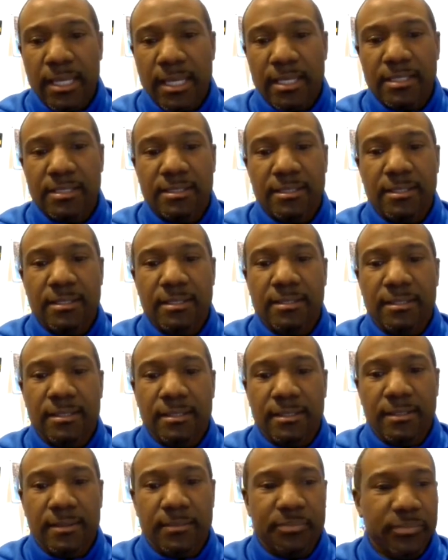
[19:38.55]
it's just
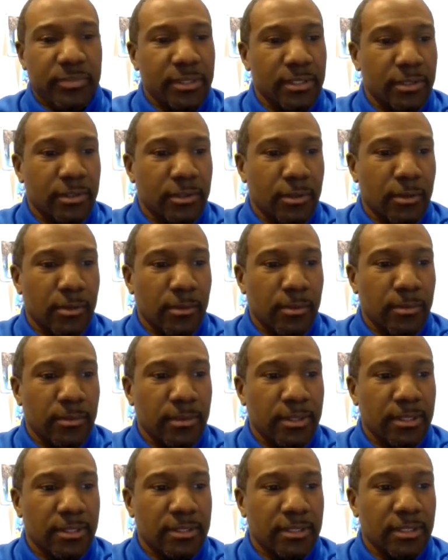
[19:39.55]
a you know
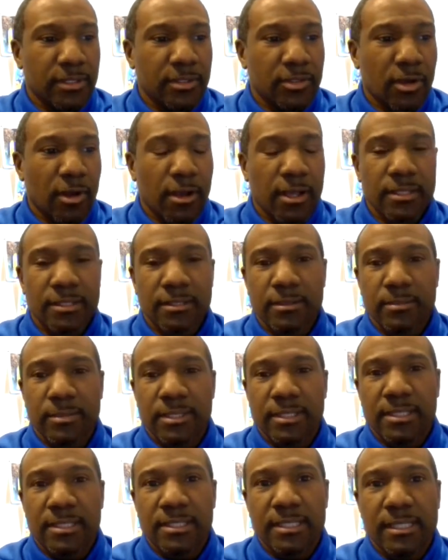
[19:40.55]
it's it's awesome
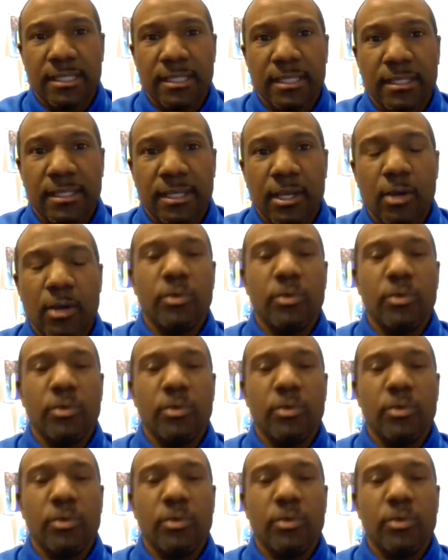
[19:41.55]
to see